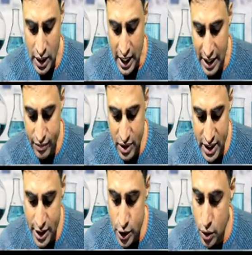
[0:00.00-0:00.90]
After
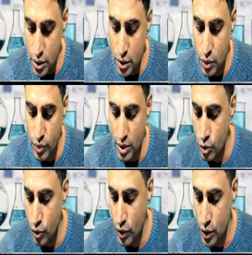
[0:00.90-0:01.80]
this, we'll
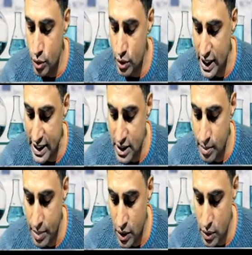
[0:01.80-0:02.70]
move on to the next
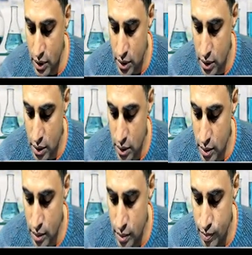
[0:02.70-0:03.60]
compound,
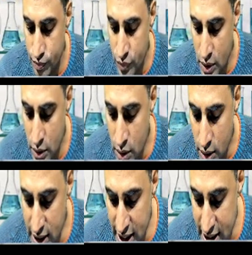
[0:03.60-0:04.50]

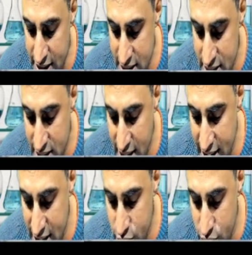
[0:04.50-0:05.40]
that is
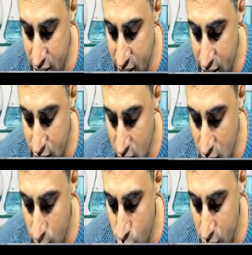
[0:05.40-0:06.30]
Nh3
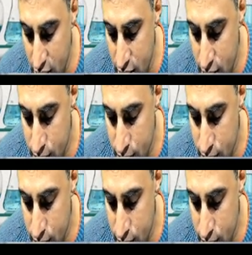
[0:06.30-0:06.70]
ammonia.